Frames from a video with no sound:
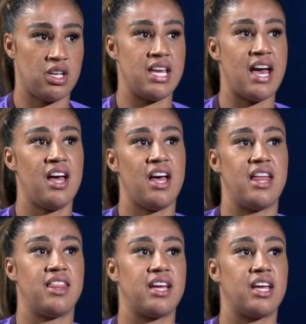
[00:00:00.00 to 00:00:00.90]
Yeah,
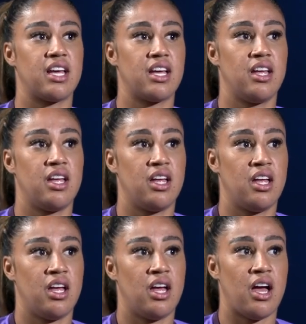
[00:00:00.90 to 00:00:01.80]
I think
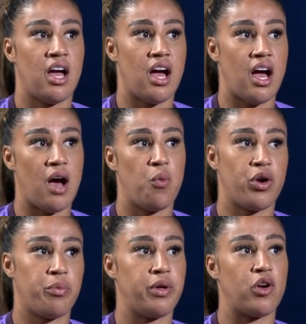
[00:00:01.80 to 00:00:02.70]
I
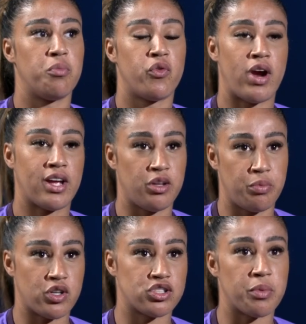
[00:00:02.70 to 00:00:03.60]
want to become a regular
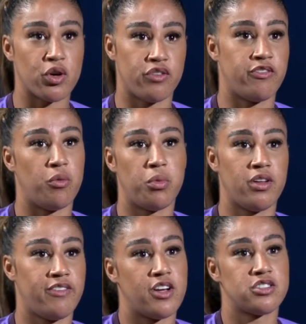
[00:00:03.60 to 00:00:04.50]
because I'm a good
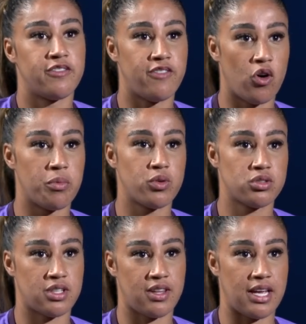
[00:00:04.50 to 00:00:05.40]
footballer first and
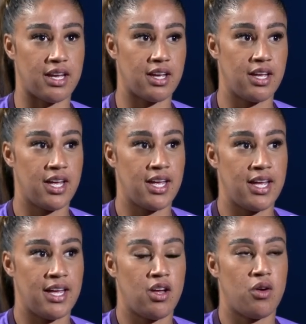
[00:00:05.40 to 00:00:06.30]
foremost. I think
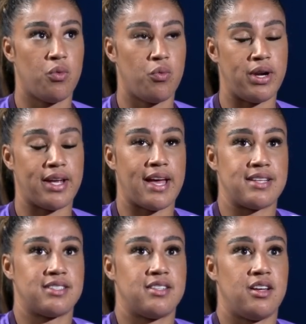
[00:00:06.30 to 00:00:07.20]
when it
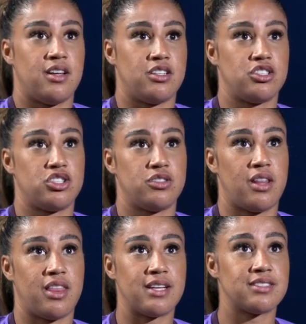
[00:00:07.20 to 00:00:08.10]
gets to
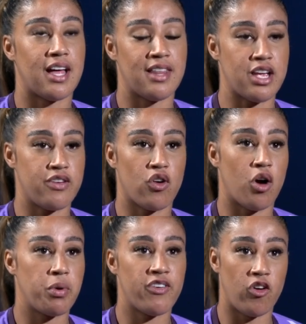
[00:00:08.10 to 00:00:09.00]
things like that, you've
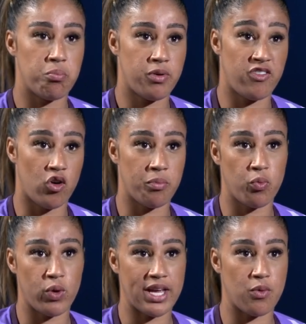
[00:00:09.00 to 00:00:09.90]
got to be
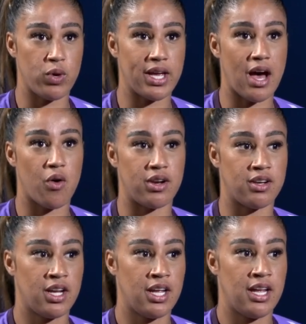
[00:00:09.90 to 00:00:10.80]
performing week in, week out,
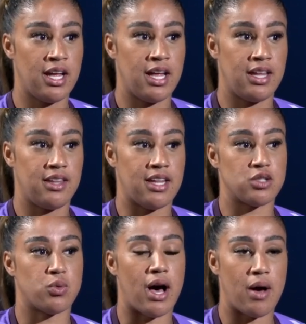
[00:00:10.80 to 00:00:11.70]
and
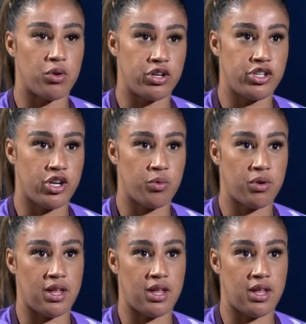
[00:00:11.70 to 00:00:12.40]
that's what I want to do.